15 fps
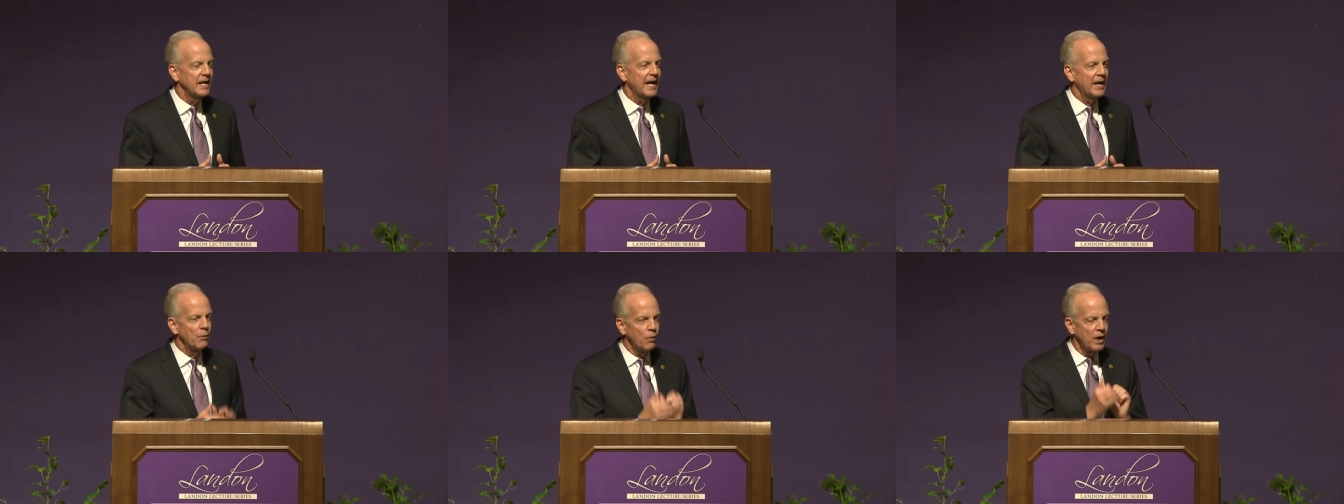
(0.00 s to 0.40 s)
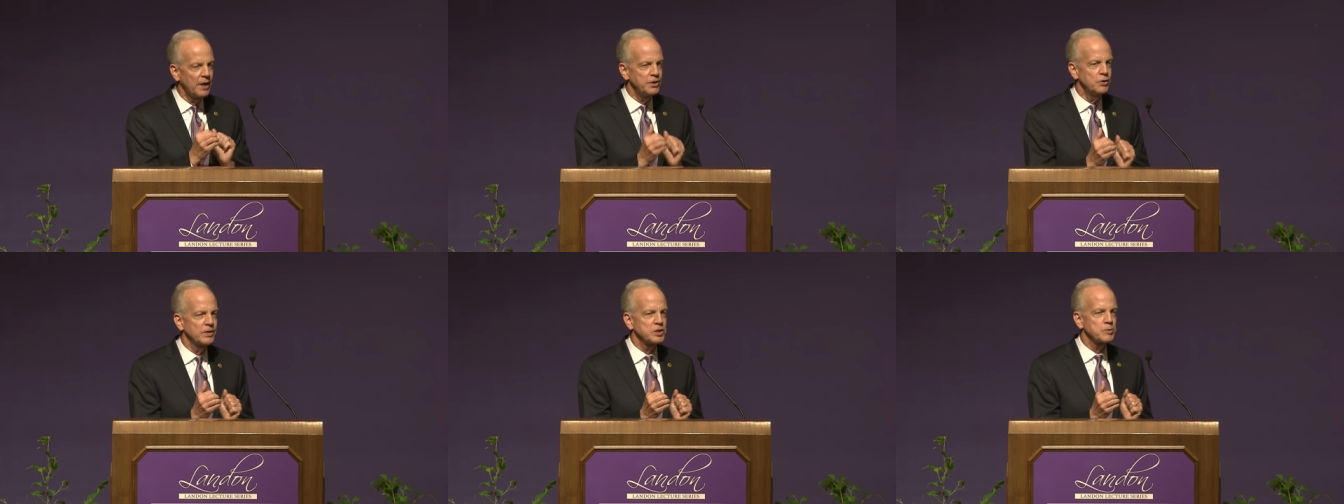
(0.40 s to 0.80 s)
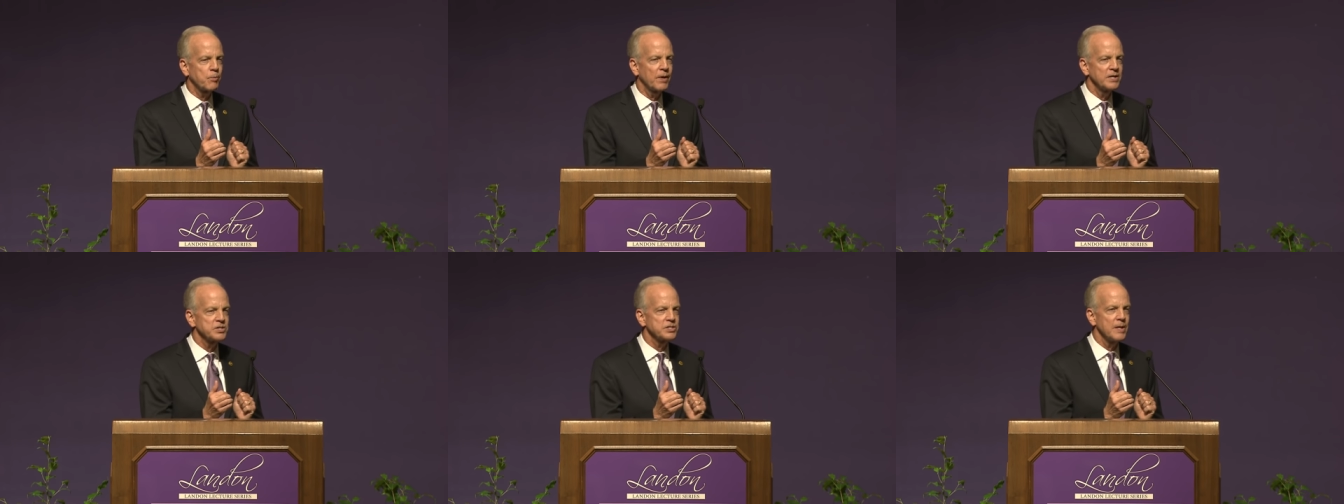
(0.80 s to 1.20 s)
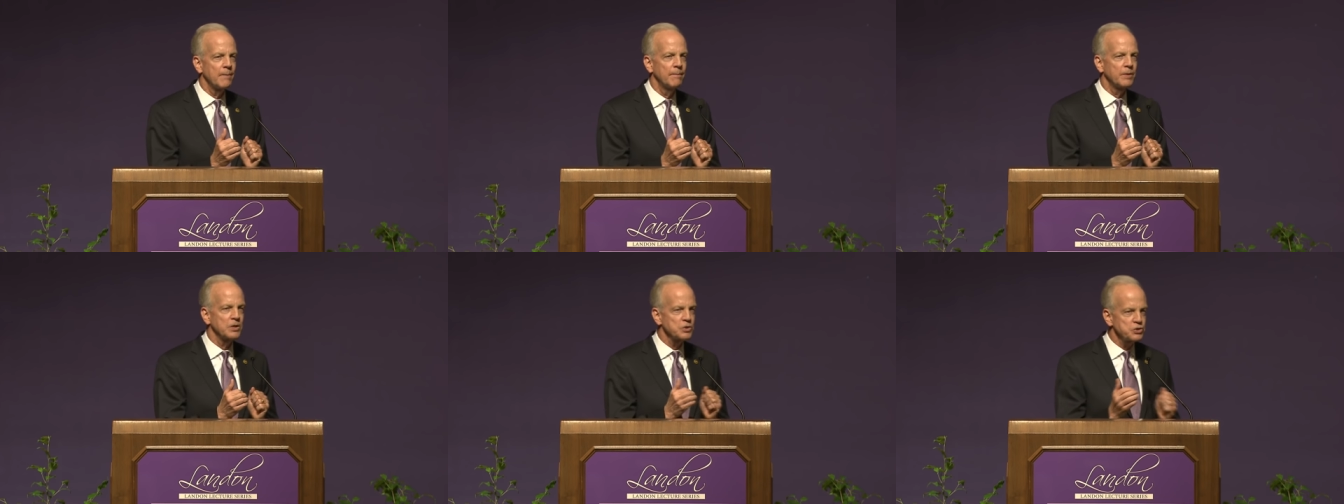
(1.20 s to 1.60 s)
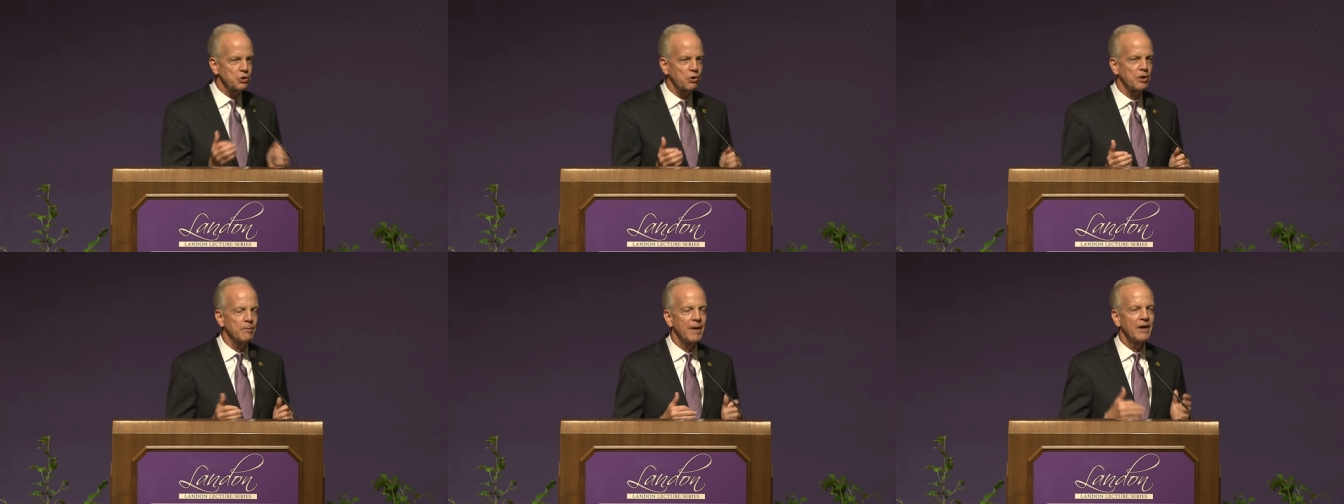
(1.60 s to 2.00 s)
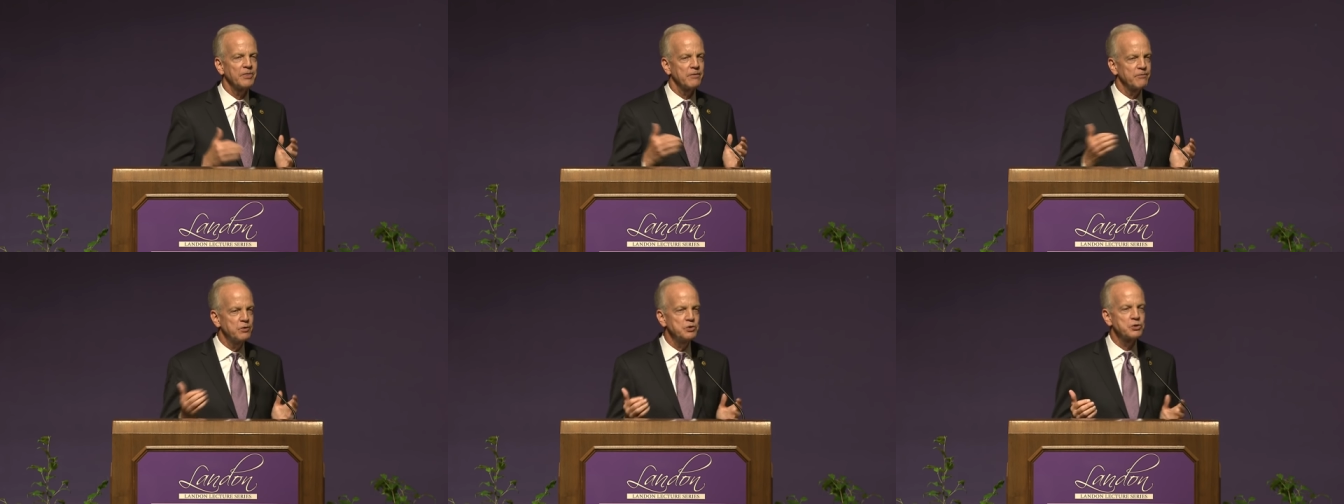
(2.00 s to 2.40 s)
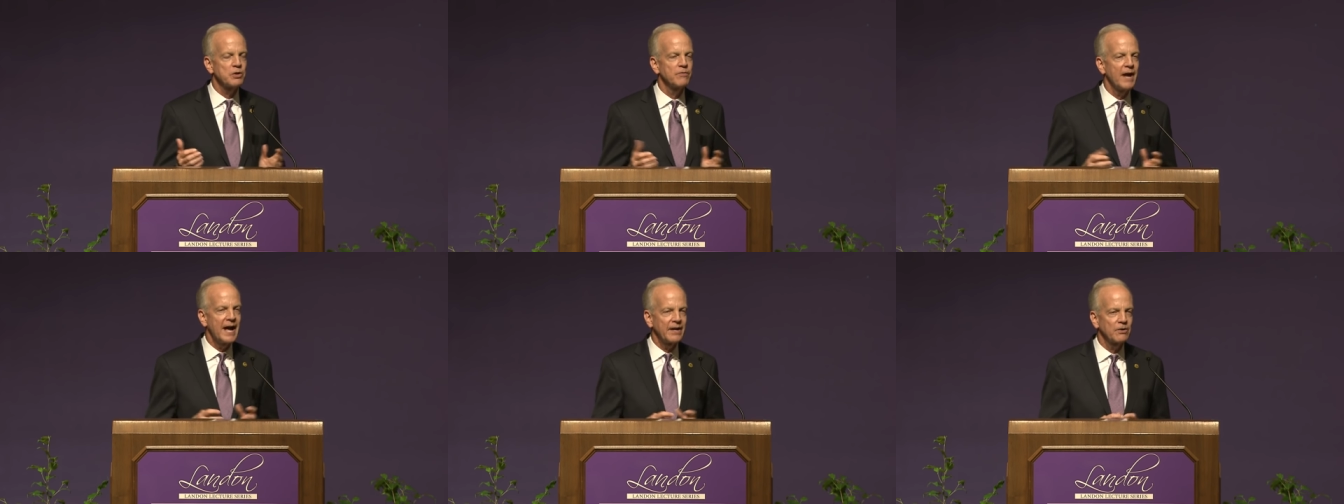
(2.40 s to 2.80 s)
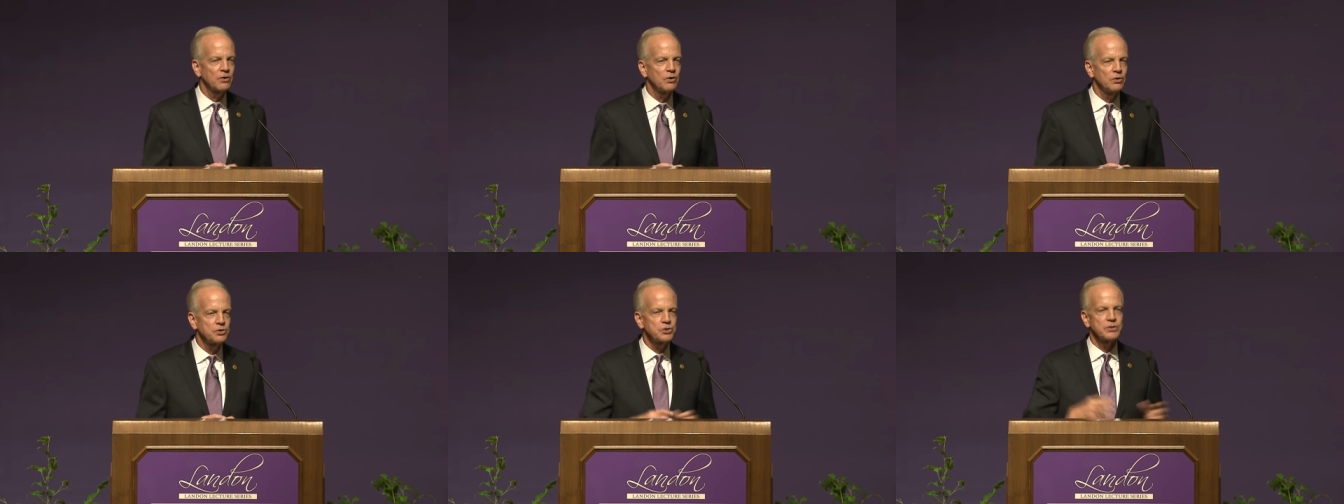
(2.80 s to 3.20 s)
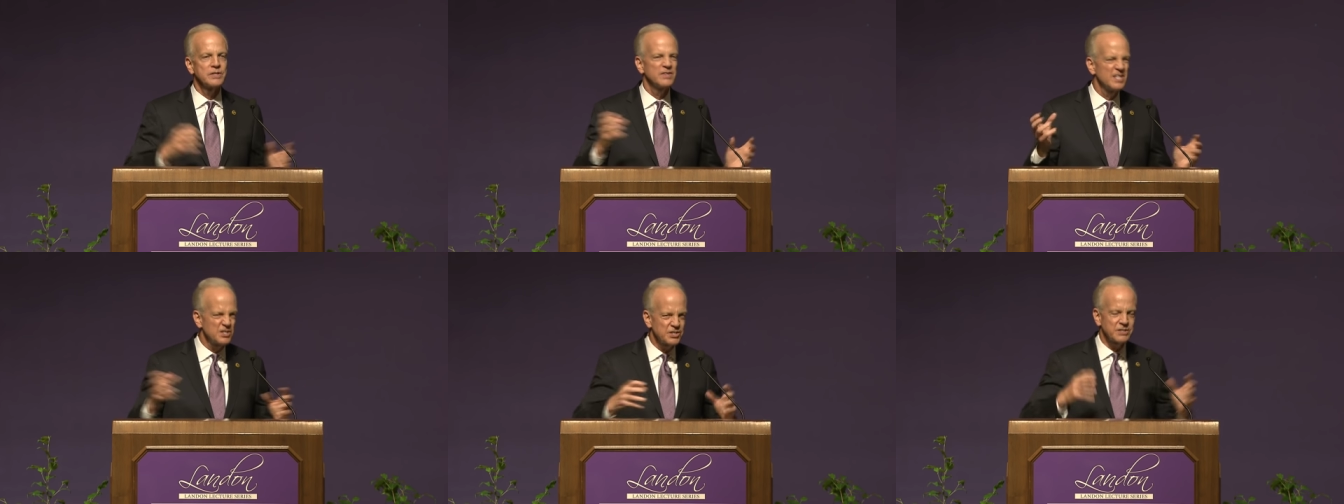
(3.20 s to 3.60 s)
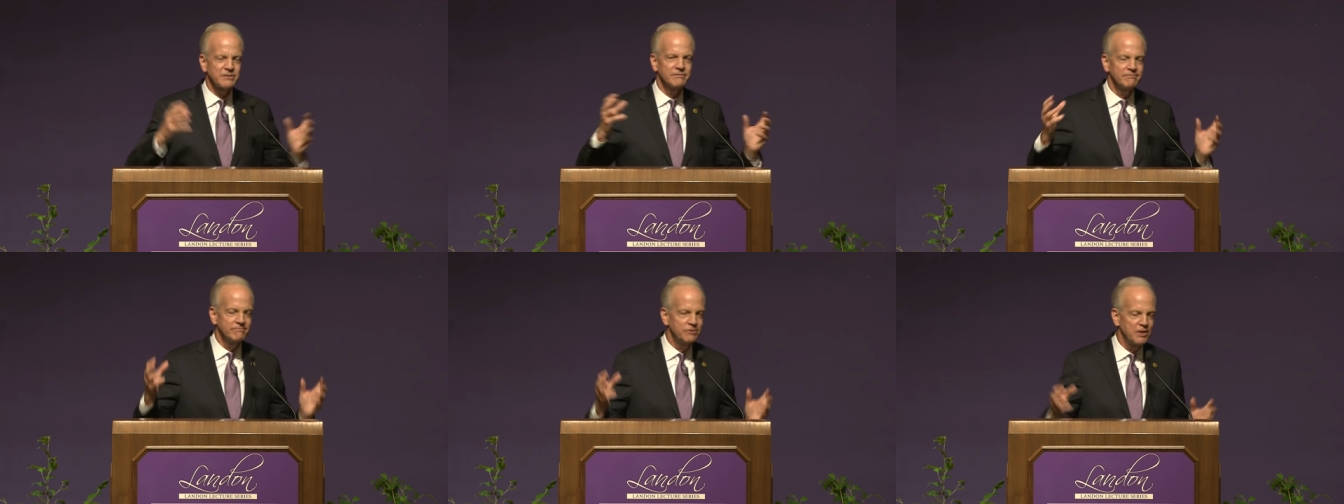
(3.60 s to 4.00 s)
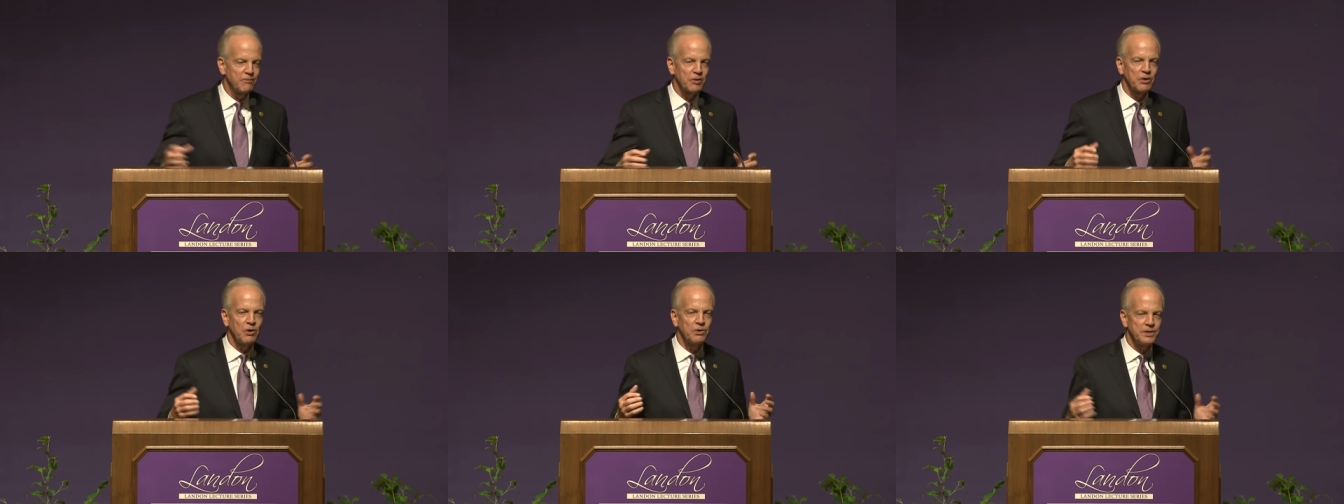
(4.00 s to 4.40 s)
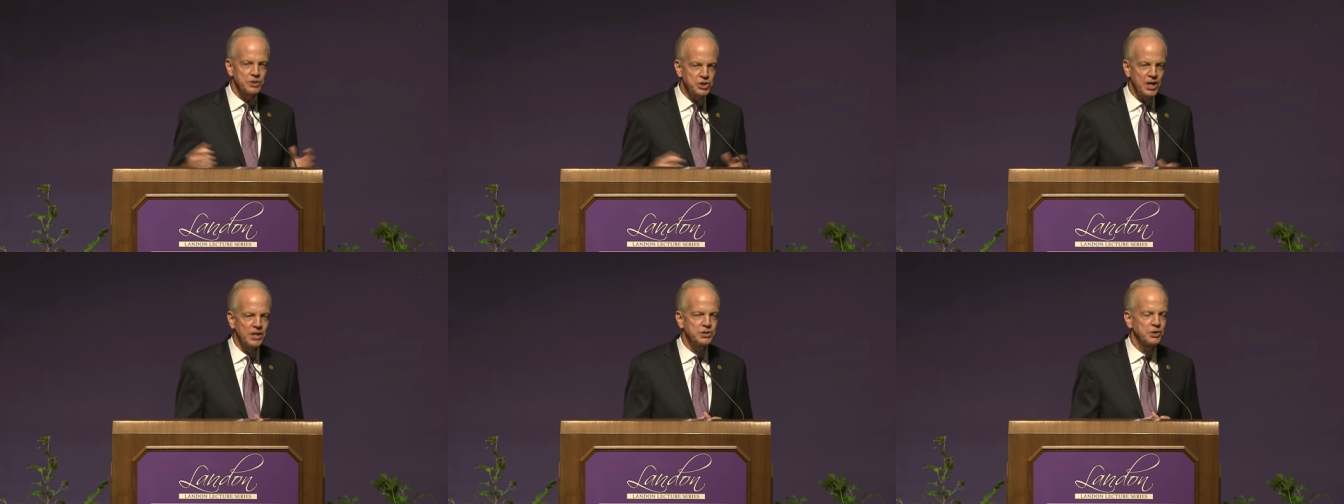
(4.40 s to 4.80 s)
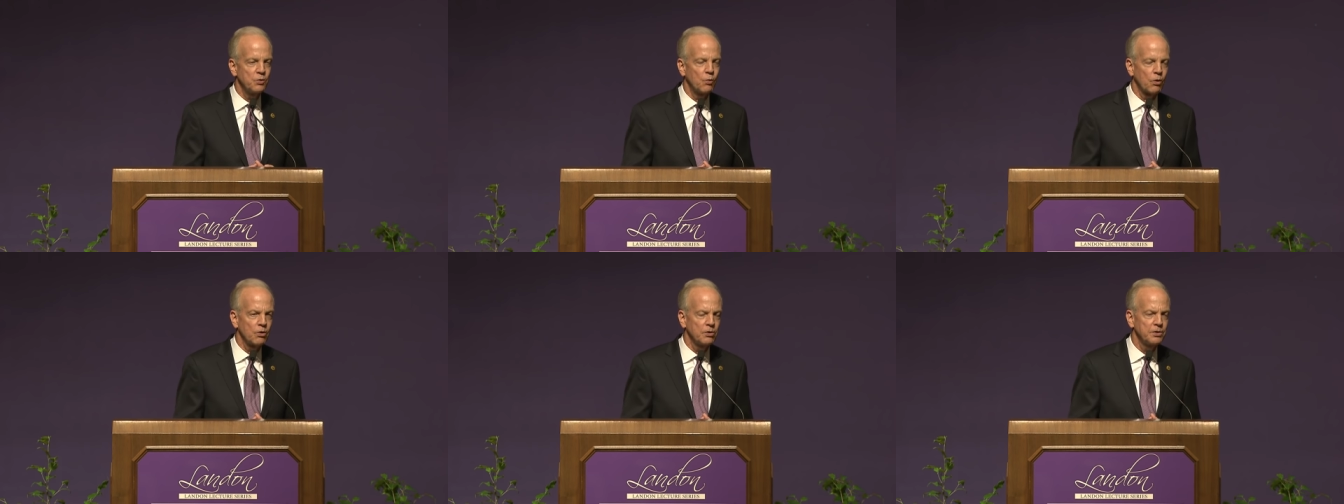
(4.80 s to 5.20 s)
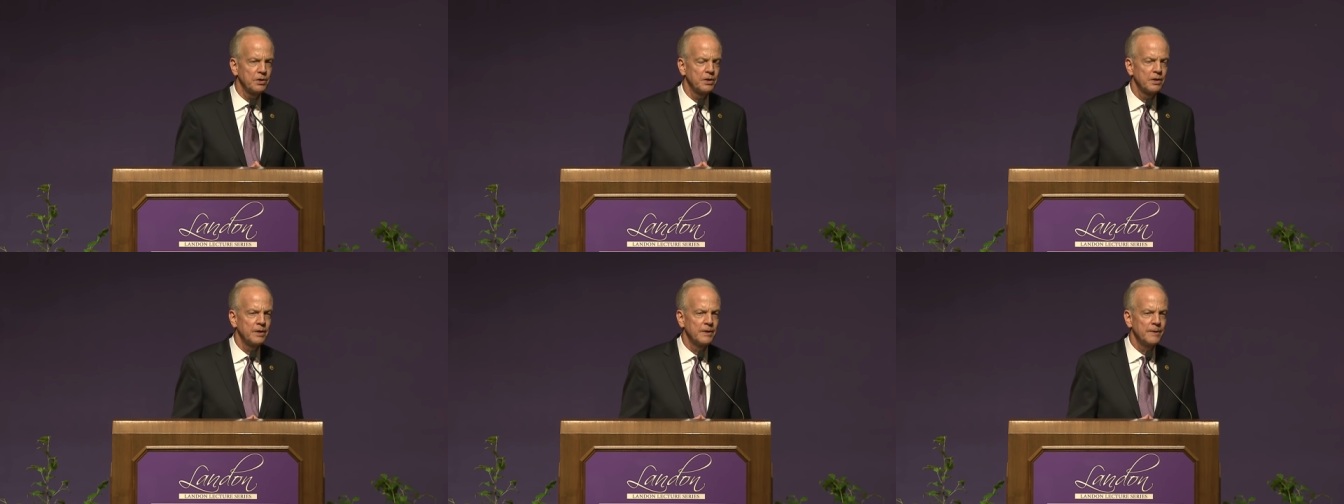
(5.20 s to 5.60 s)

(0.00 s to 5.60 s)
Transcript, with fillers: And while you express some concern about the future of agriculture in this difficult and changing world,